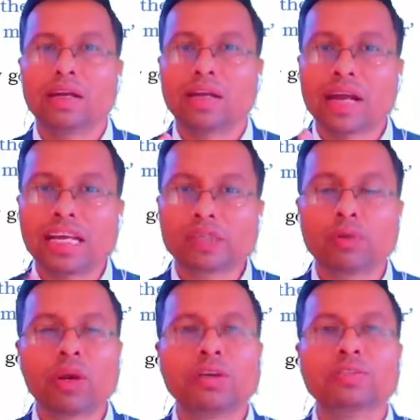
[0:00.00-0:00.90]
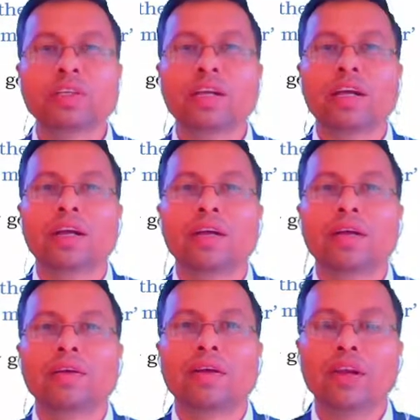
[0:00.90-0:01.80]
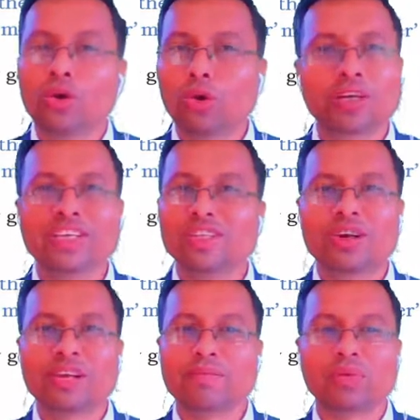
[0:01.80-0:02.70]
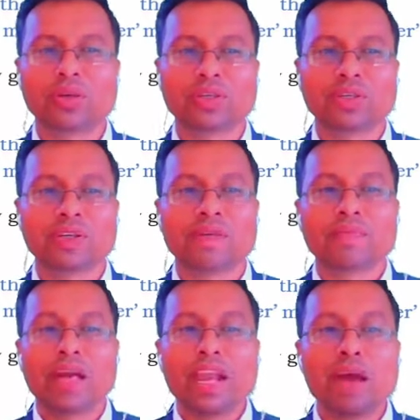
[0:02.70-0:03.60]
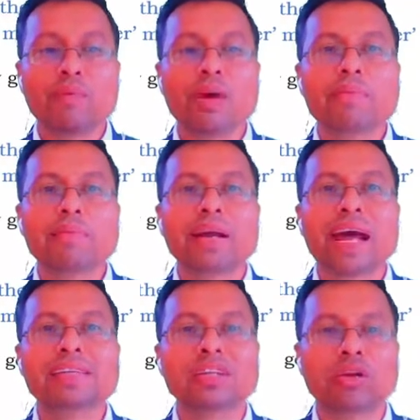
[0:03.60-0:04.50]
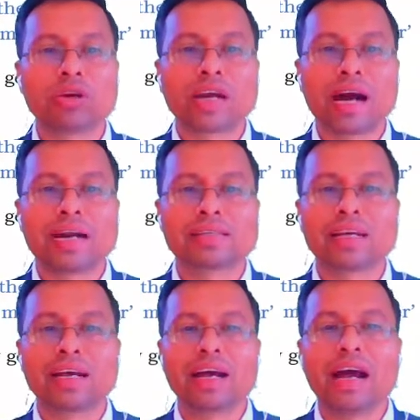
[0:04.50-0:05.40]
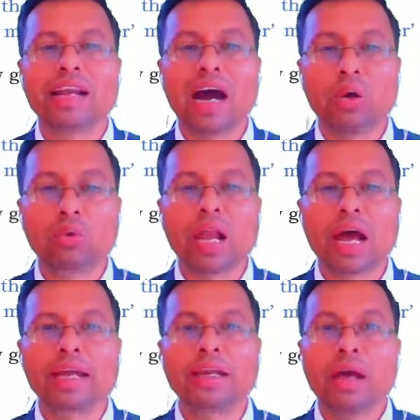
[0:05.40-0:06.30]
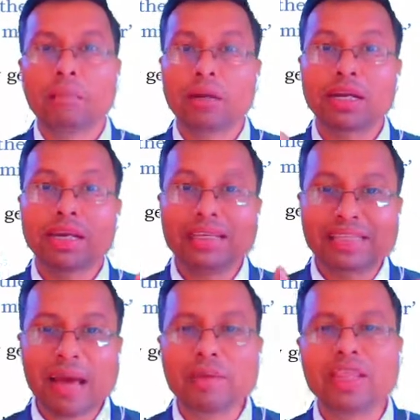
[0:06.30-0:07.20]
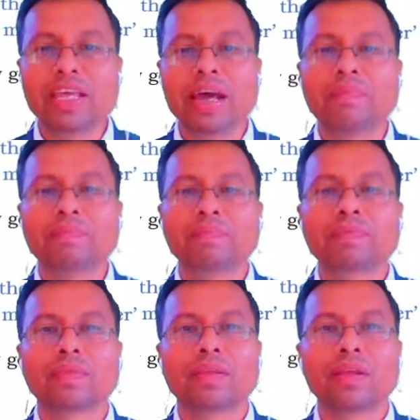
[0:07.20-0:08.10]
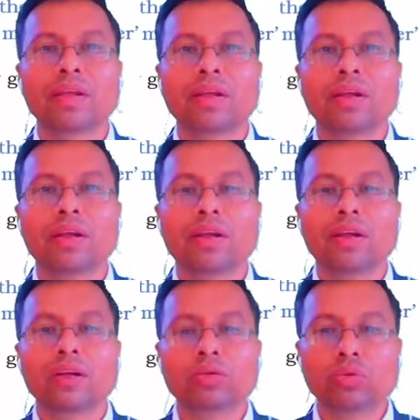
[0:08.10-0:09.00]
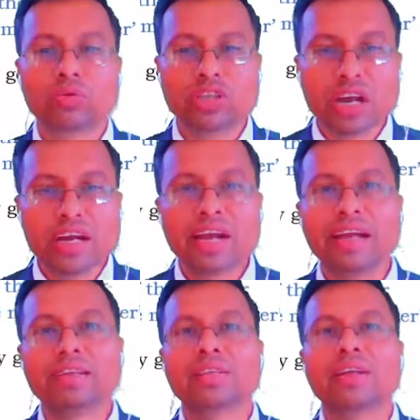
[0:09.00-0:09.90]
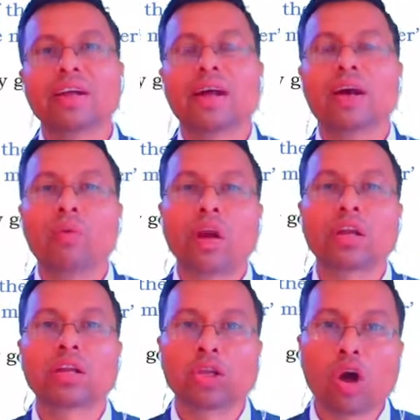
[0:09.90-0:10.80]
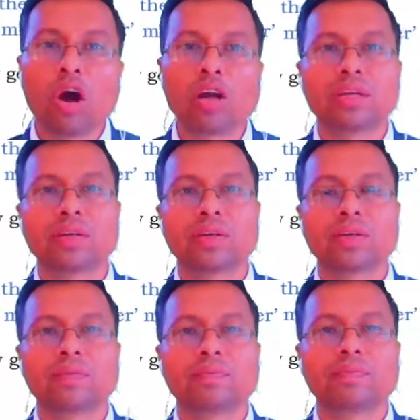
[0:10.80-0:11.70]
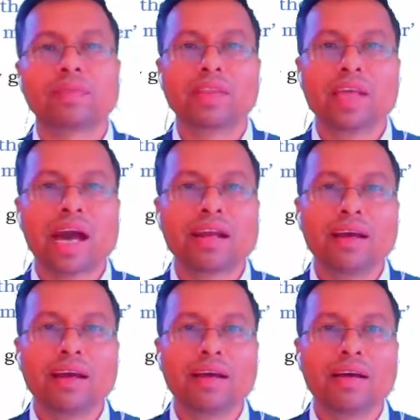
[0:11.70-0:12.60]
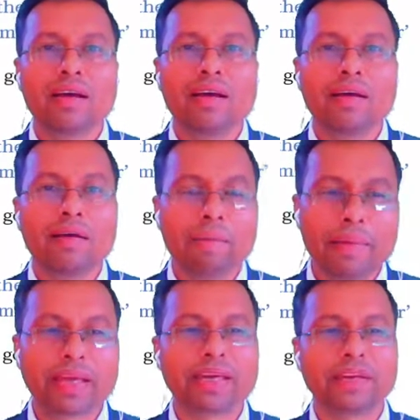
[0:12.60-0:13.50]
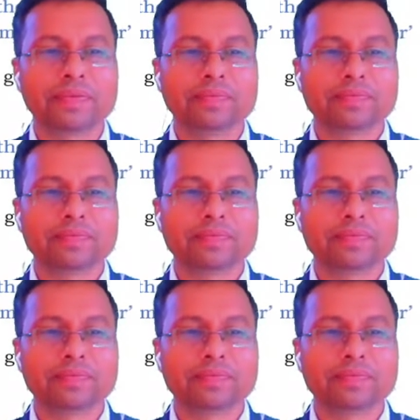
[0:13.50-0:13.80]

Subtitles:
Transfer of note is not important. Never memorize note cards and outline, but examine them to generate what thought they are making.